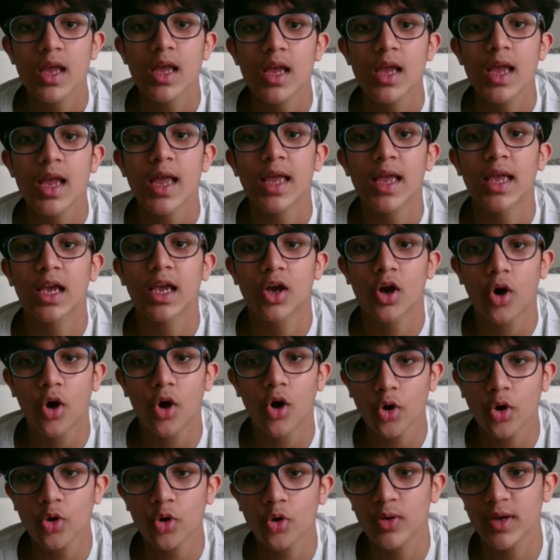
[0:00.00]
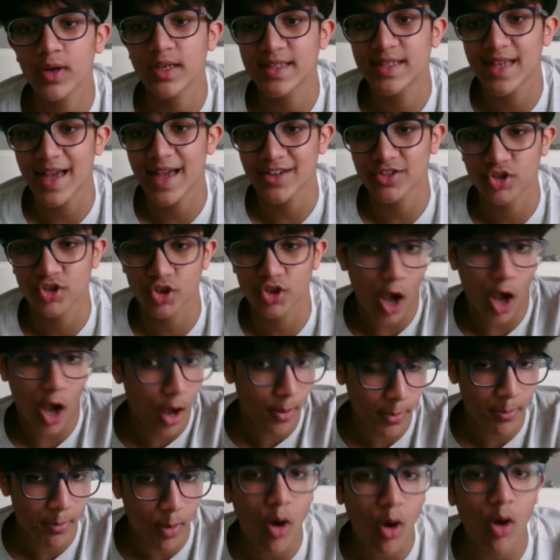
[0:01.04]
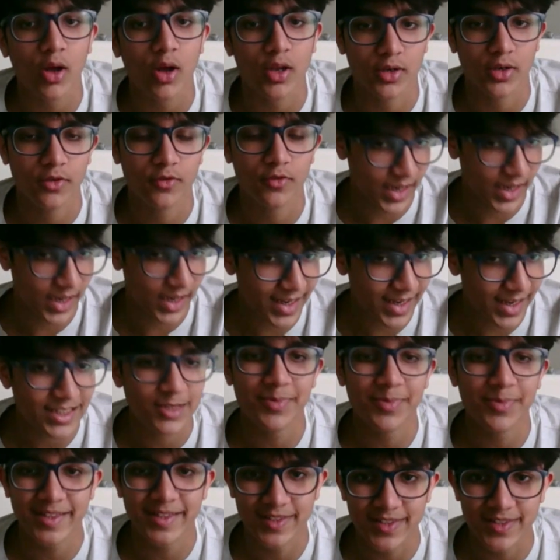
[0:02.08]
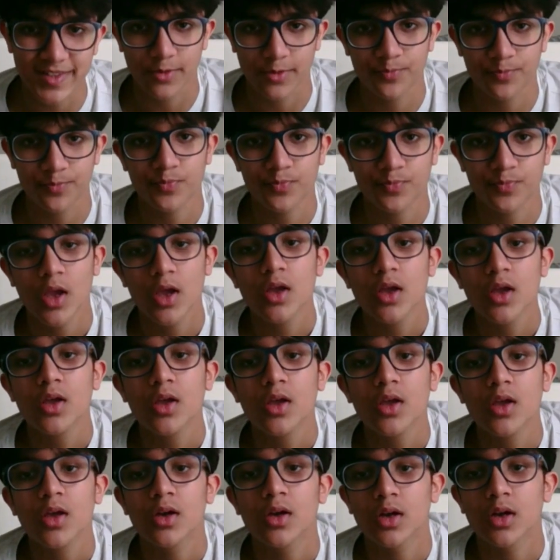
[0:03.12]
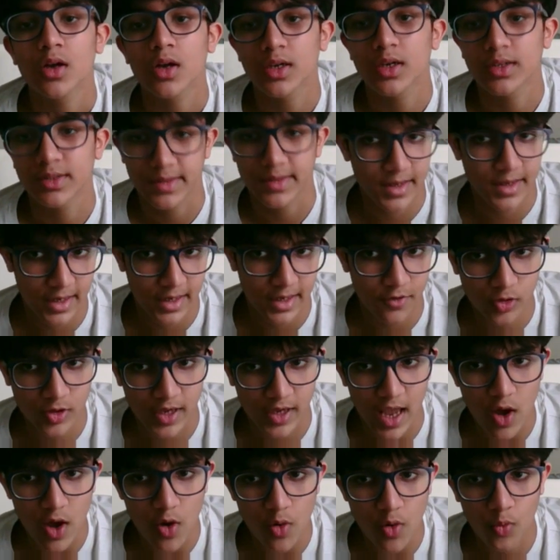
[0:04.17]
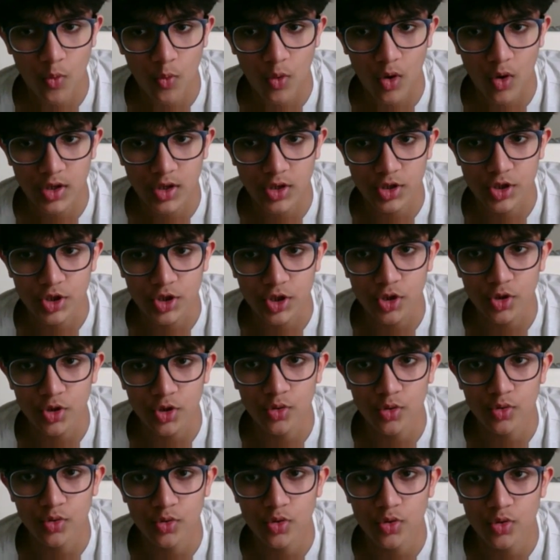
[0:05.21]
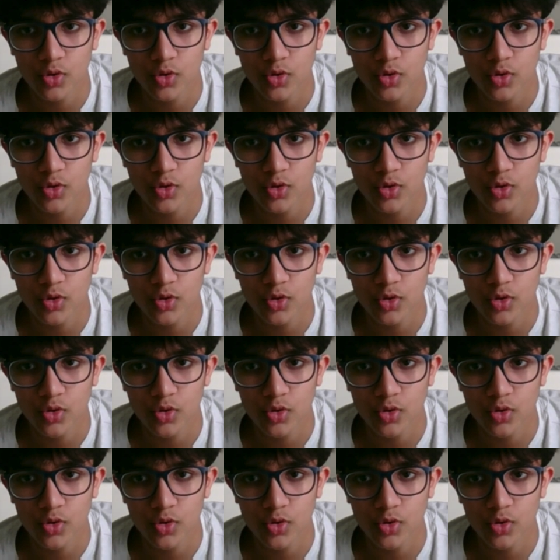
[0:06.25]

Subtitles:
Hikaru is actually up a pawn for like a split second. Because if we do the count, 1, 2,